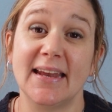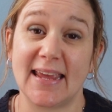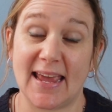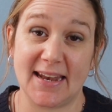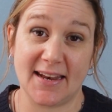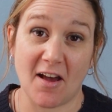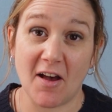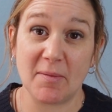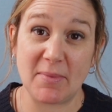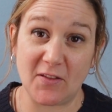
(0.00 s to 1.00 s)
again,
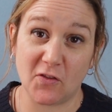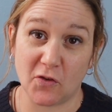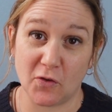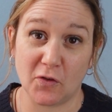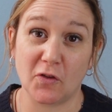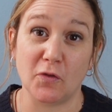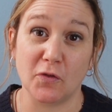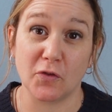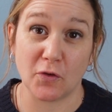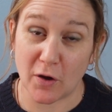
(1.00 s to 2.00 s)
I meet students who
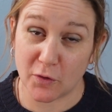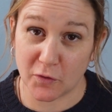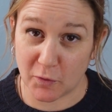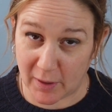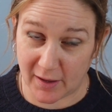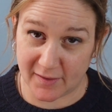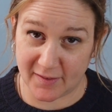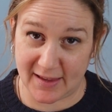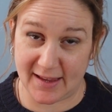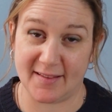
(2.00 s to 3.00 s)
struggle to pass
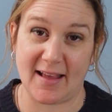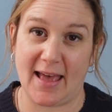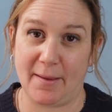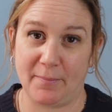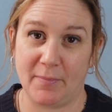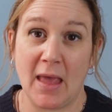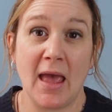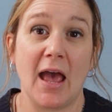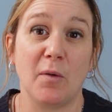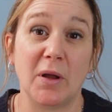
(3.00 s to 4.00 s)
the exam.
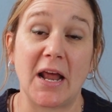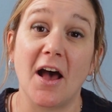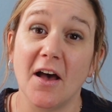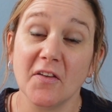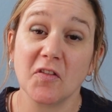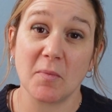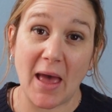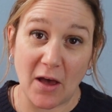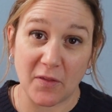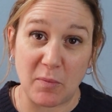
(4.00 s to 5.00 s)
And when I ask them
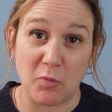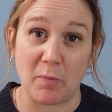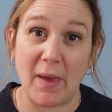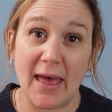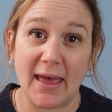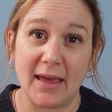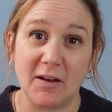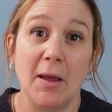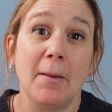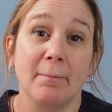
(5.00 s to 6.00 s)
how they prepared,
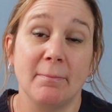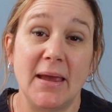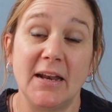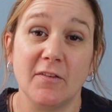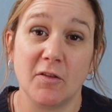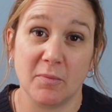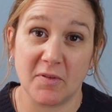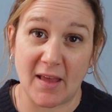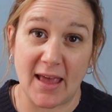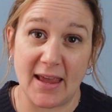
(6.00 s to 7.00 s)
many of them
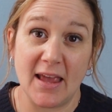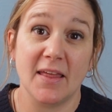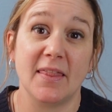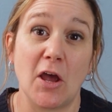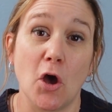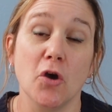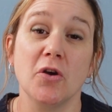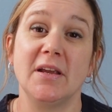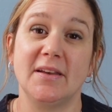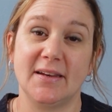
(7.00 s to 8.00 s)
say they
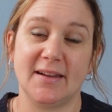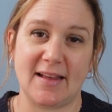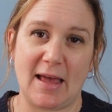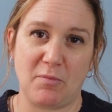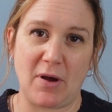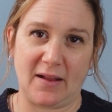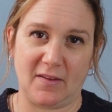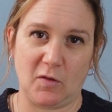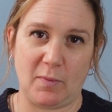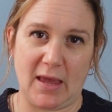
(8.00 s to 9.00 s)
only did exam
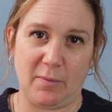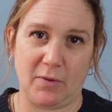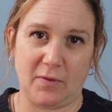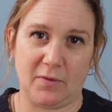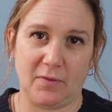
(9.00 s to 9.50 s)
practice papers.